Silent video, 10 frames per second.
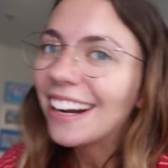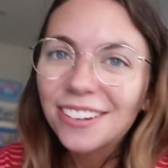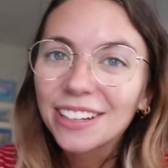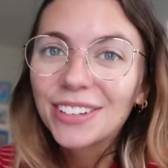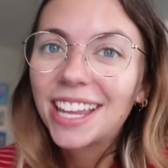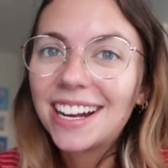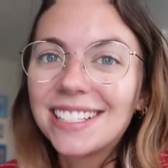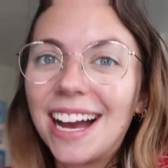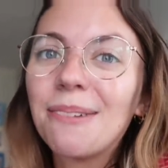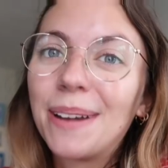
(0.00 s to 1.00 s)
and I don't even
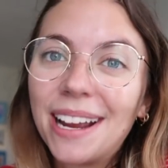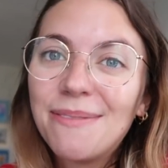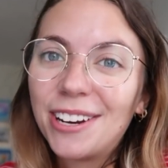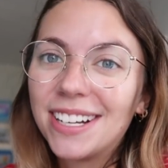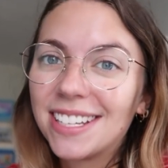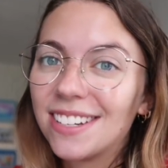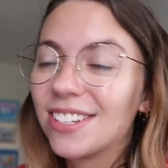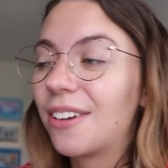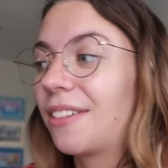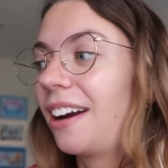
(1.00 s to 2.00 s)
like DAK, but I am very excited
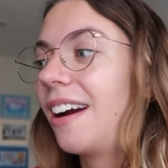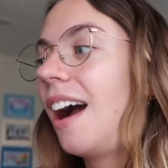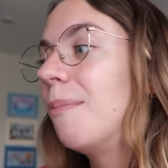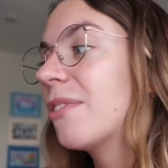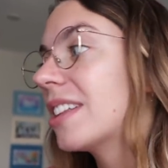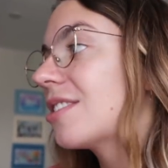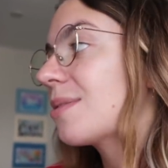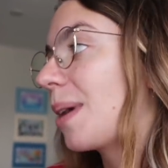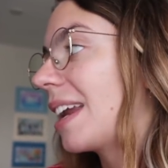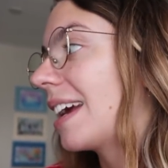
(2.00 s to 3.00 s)
to go there. I'm really
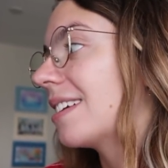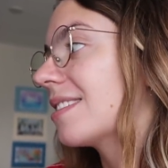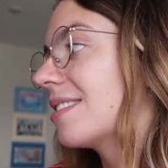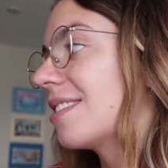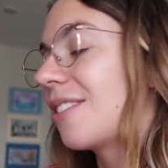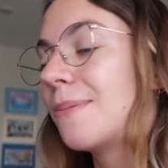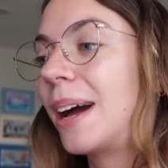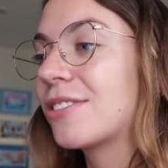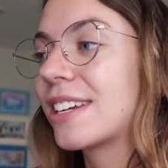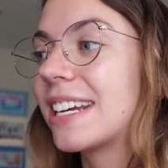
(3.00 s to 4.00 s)
just waiting to go to
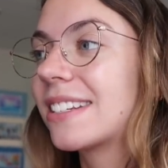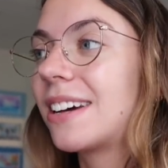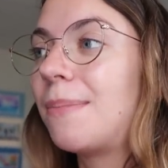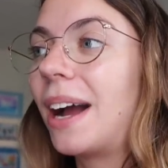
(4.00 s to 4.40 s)
Magic Kingdom.